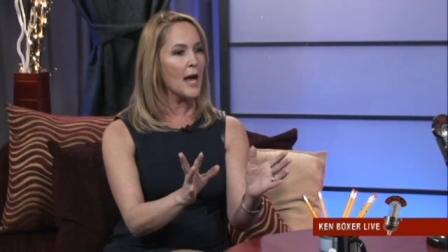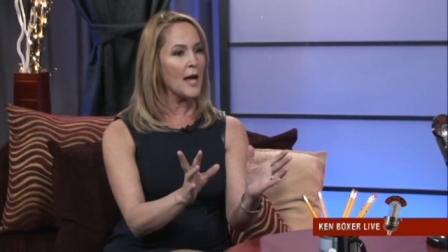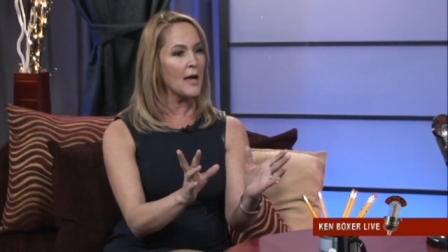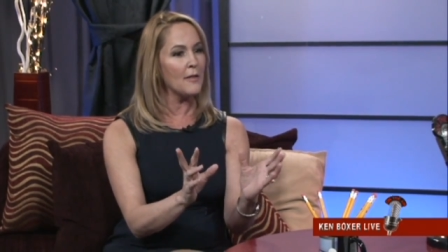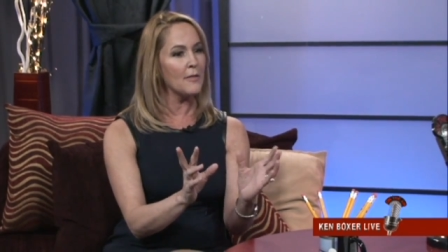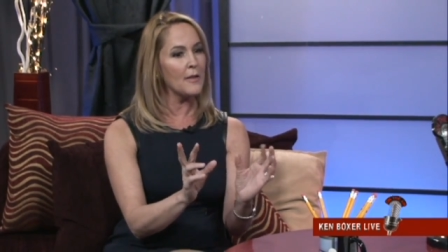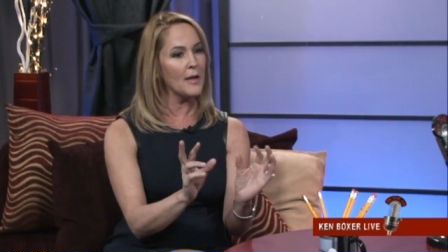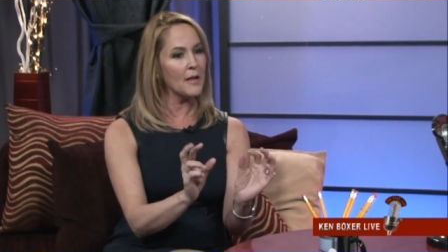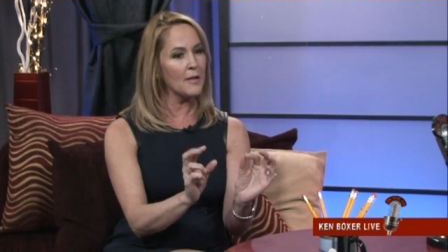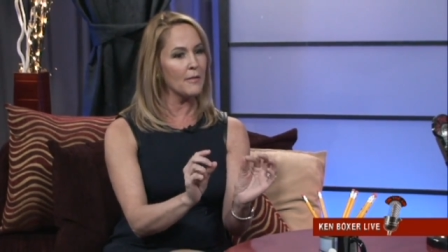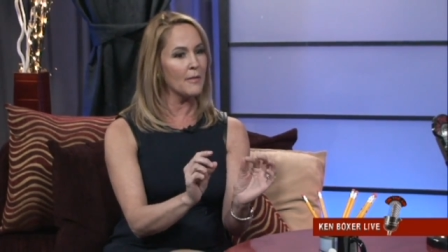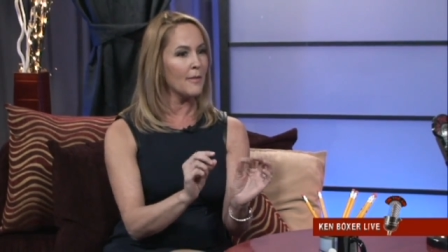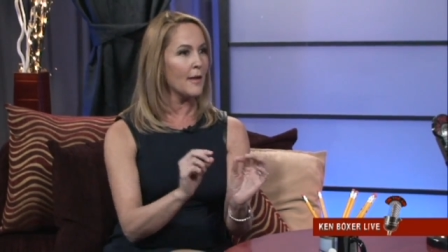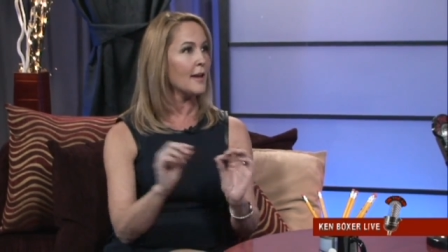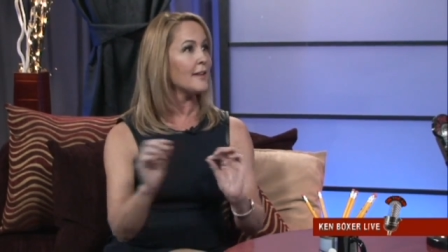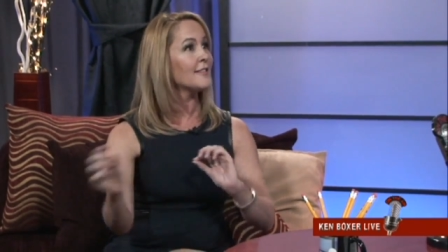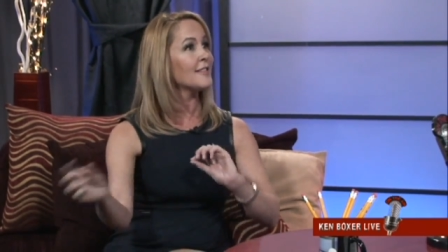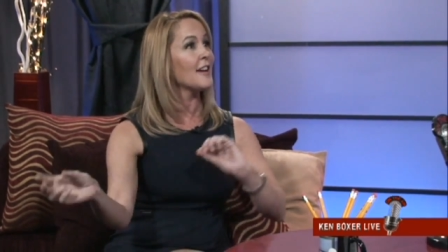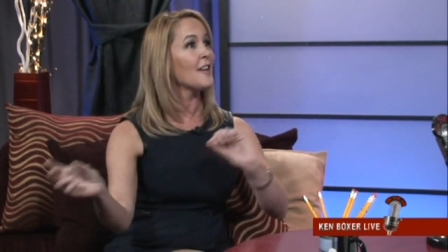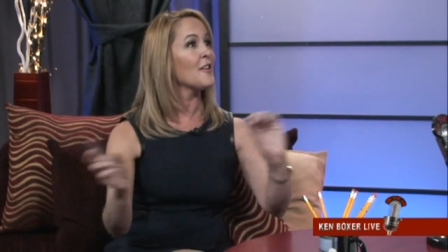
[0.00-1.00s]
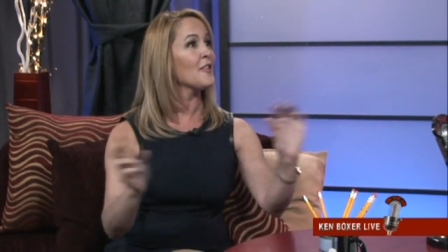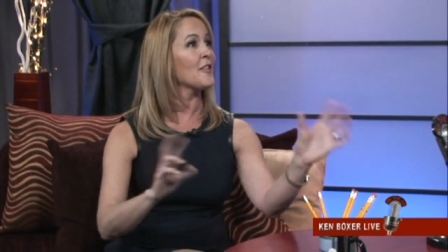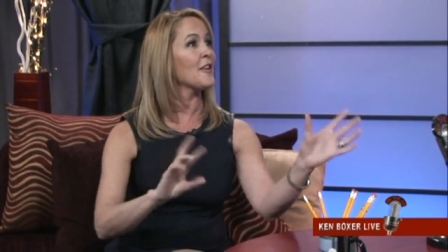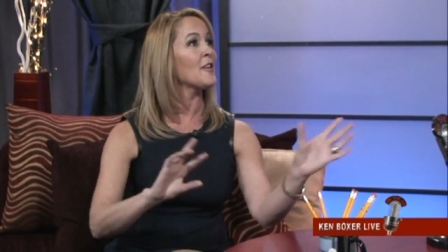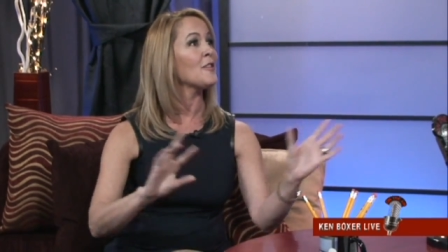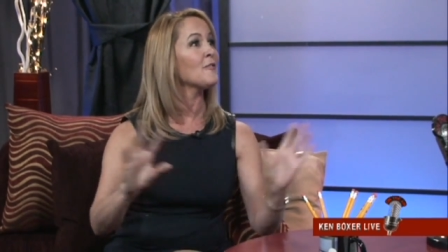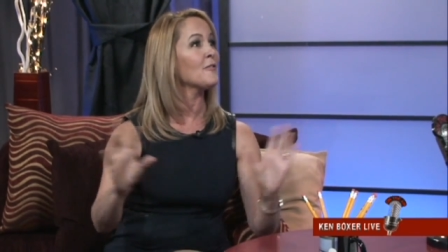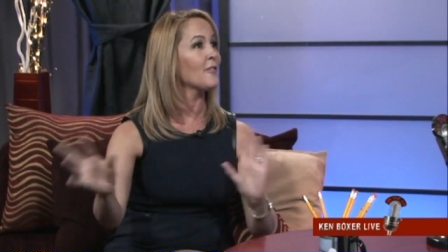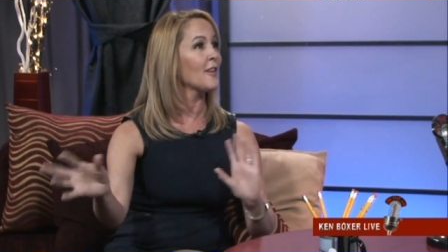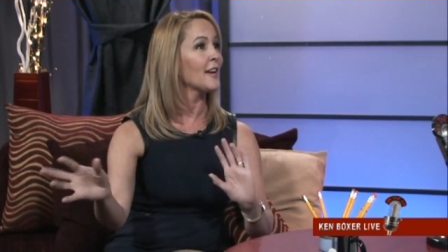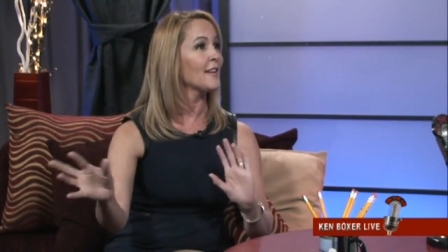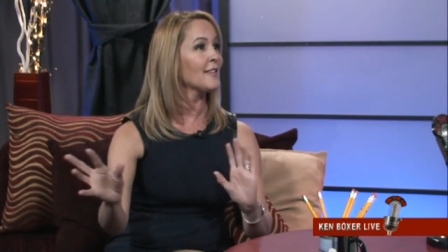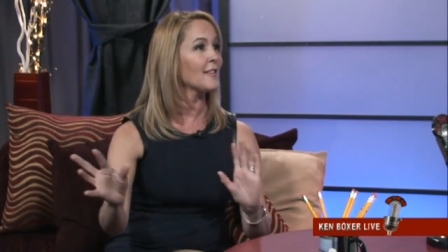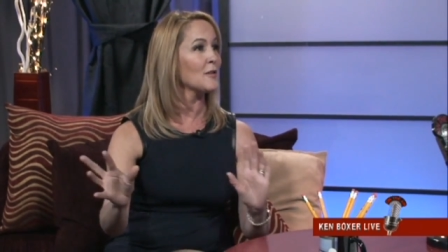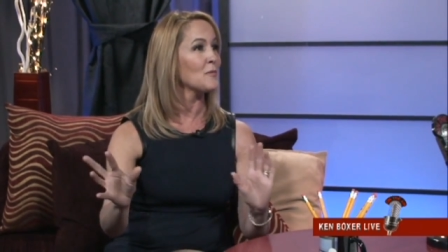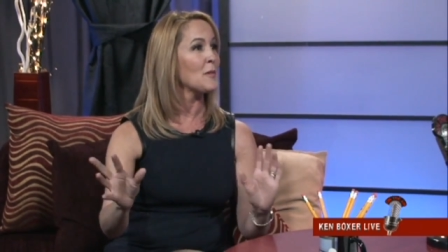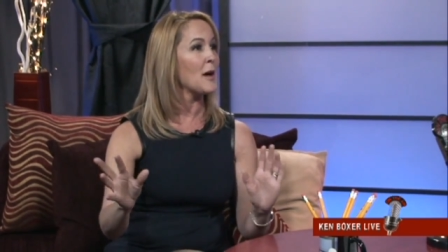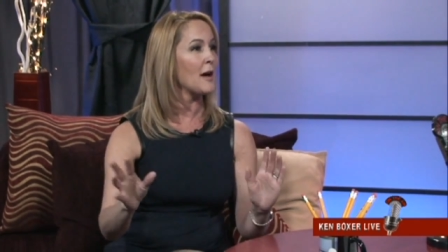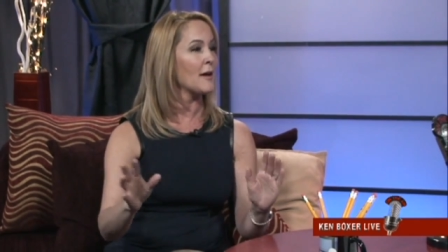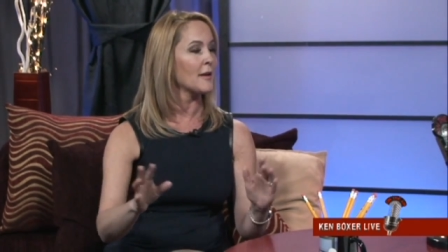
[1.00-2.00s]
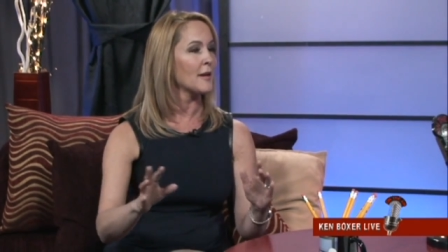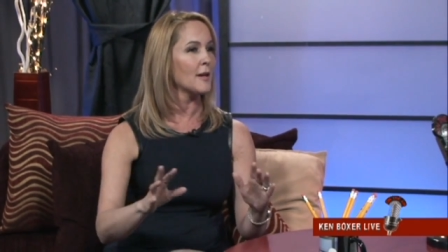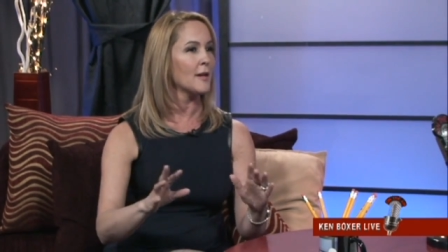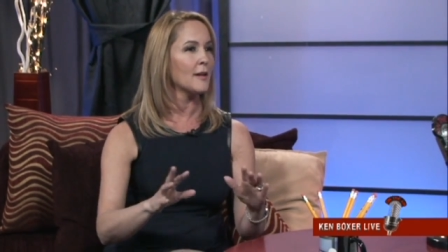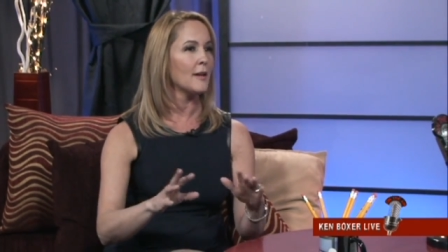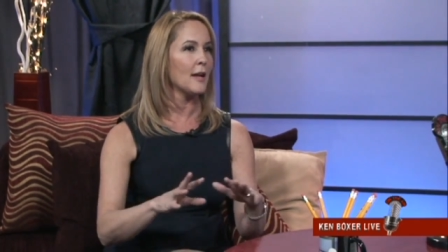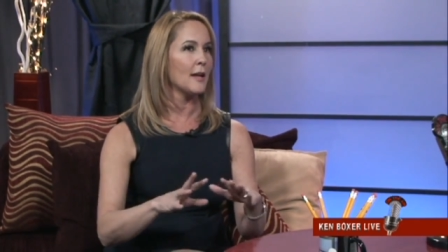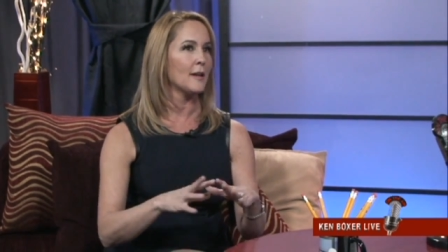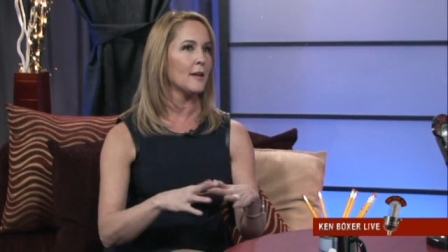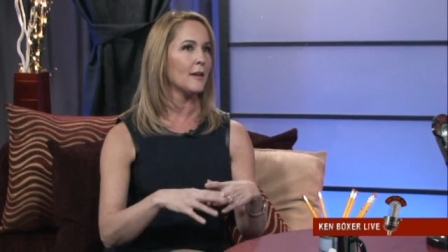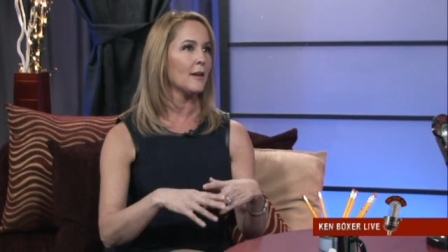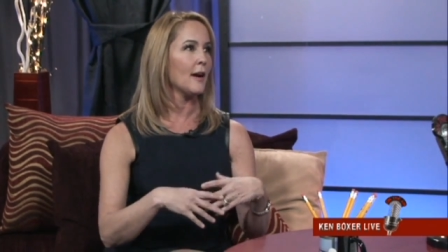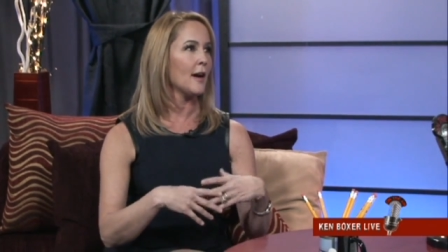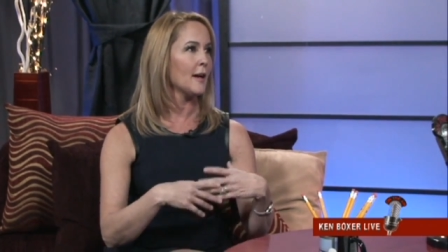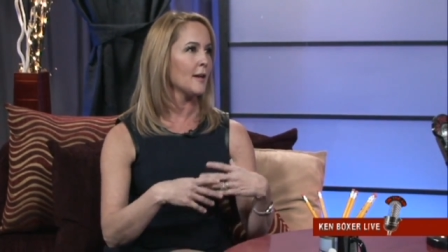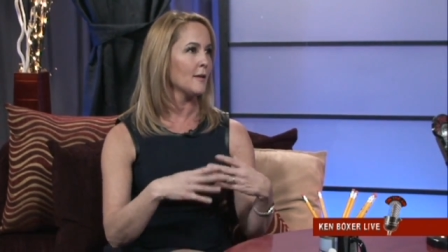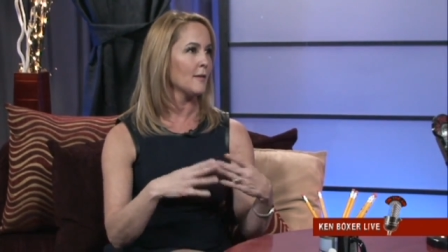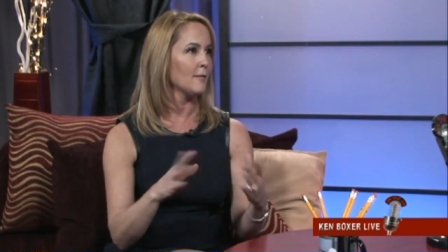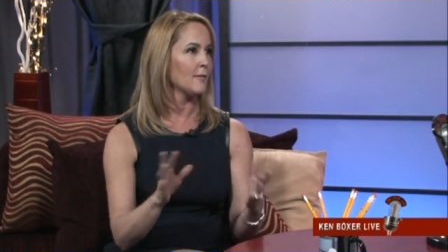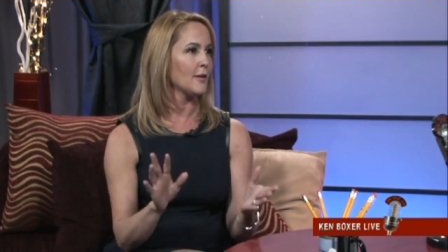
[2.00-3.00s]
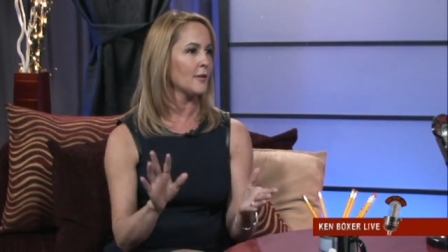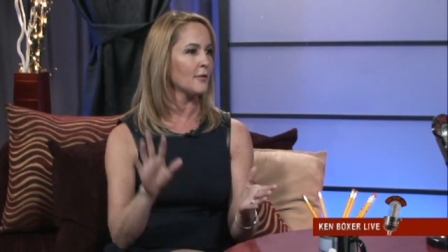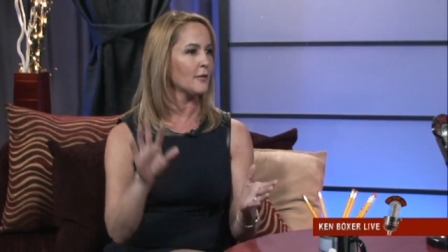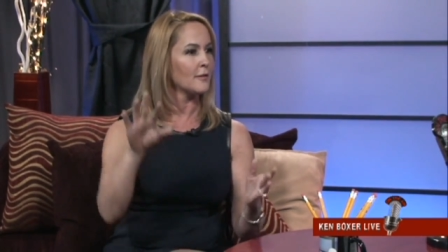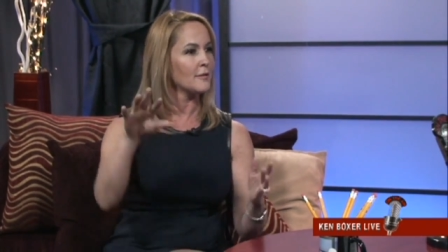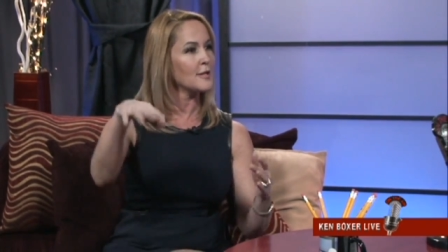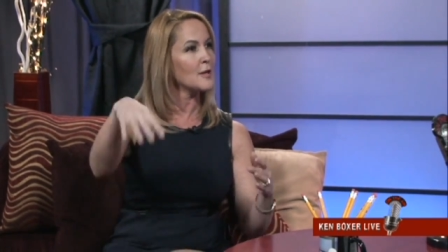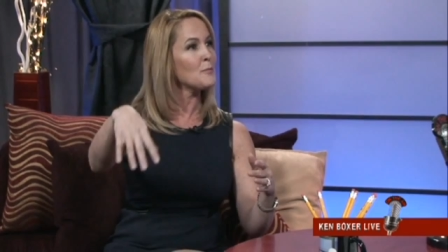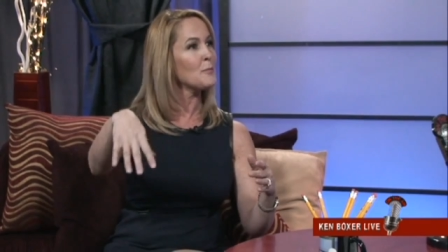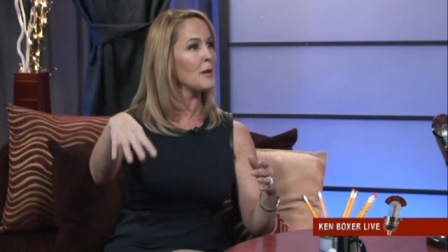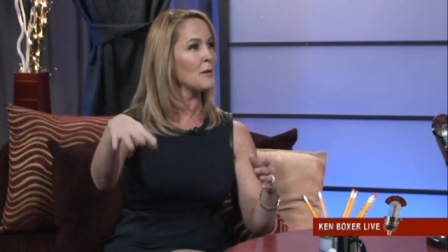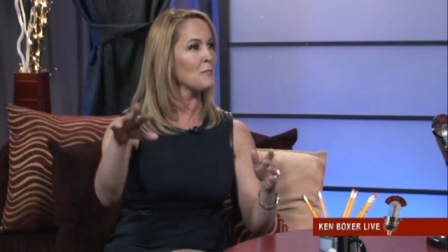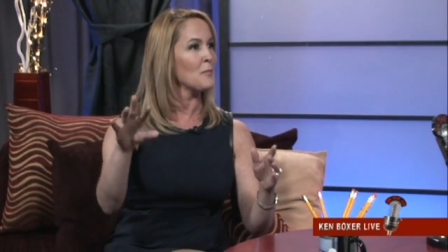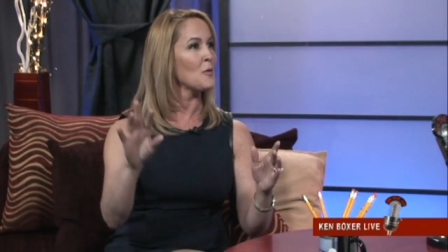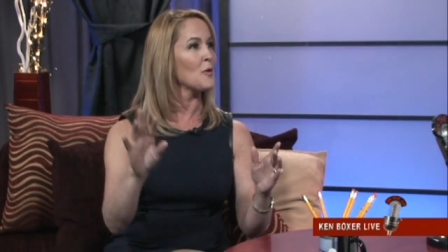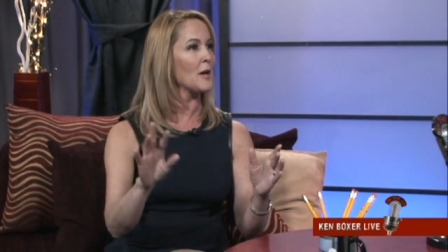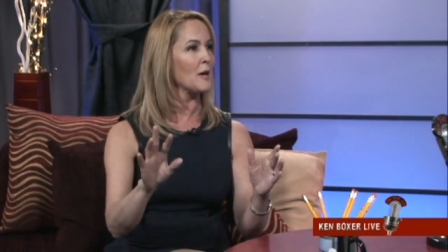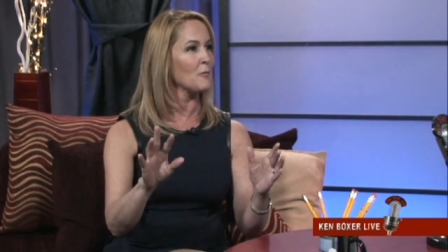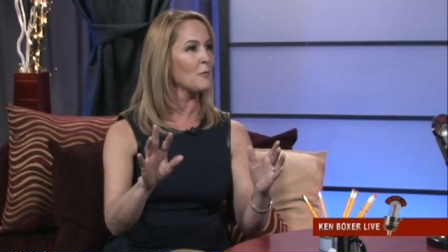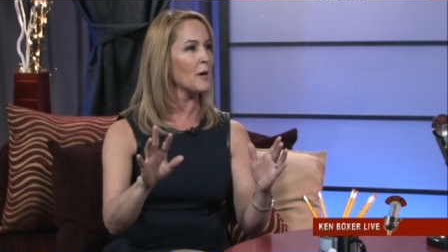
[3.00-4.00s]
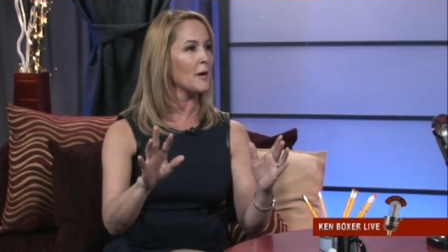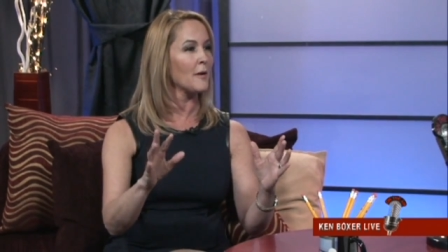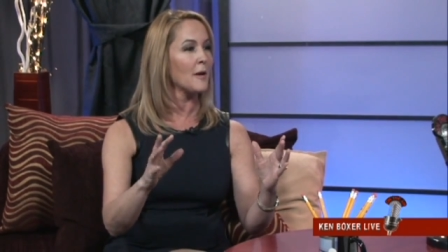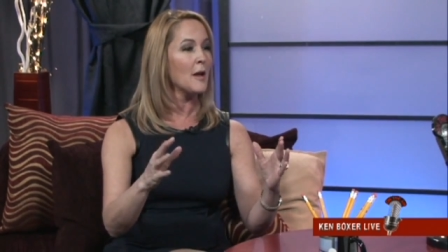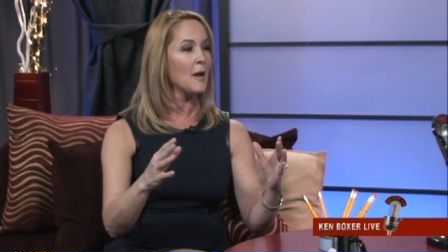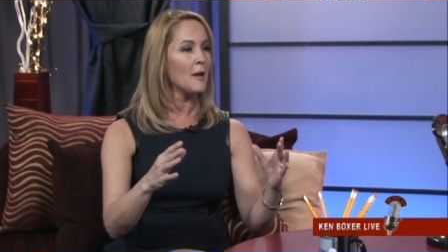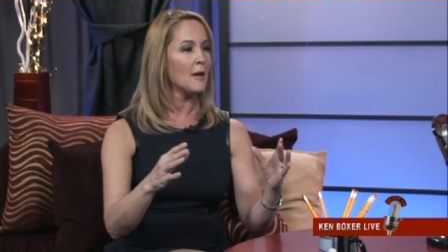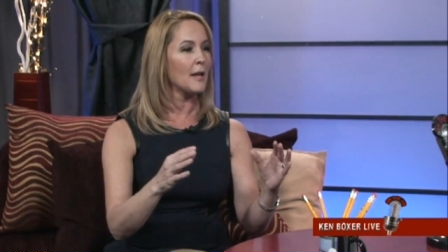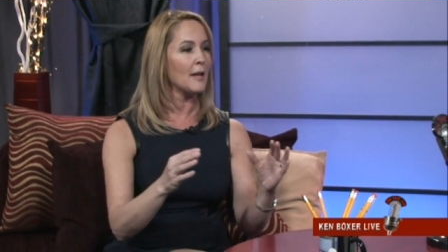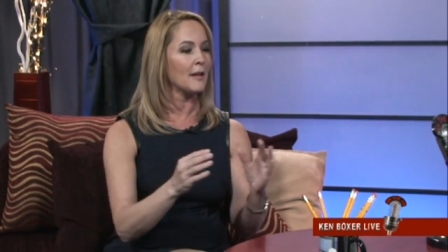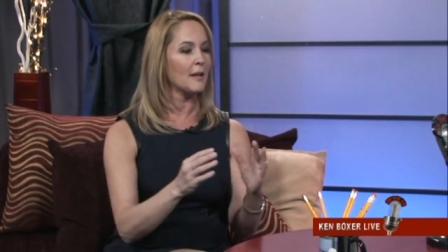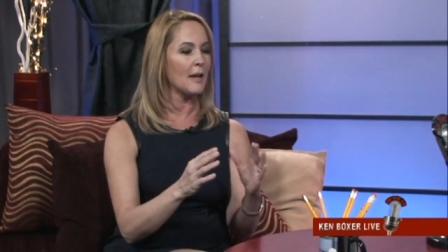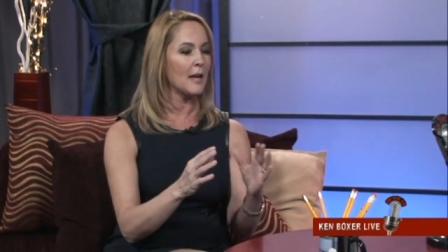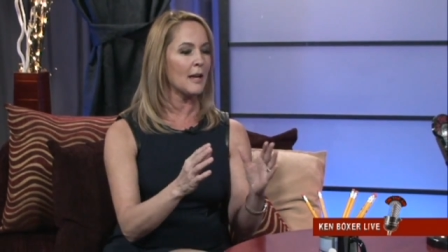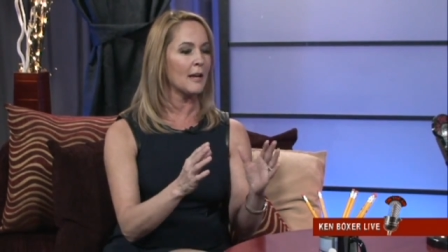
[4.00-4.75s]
and then they tell their friends about it and it kind of there's a tipping point where it,